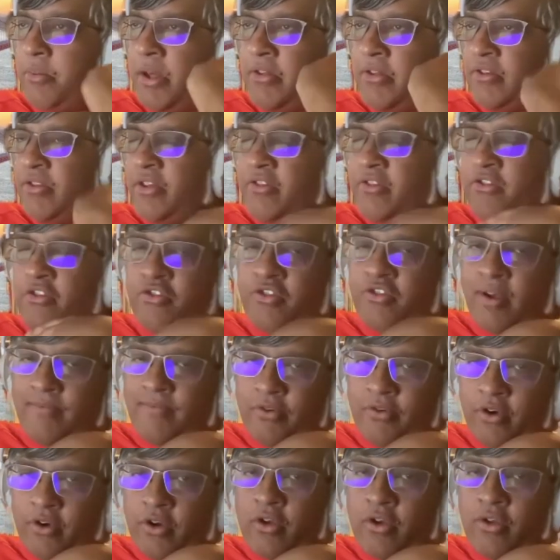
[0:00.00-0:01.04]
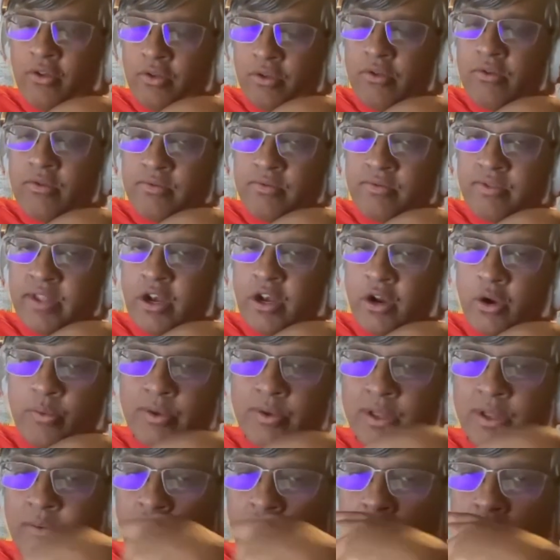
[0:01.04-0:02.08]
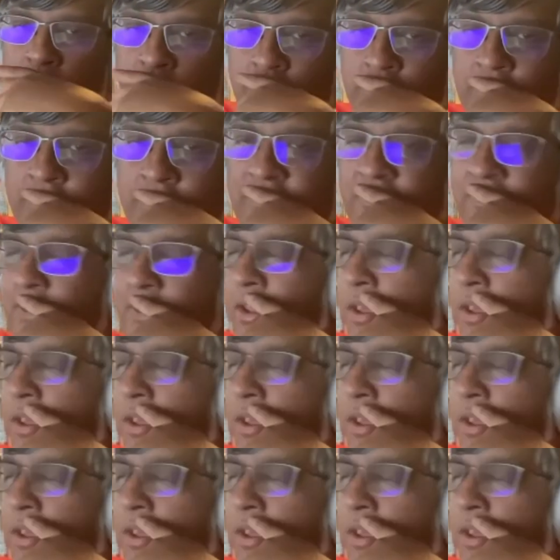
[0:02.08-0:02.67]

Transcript: other things are subfertile. They don't really reproduce.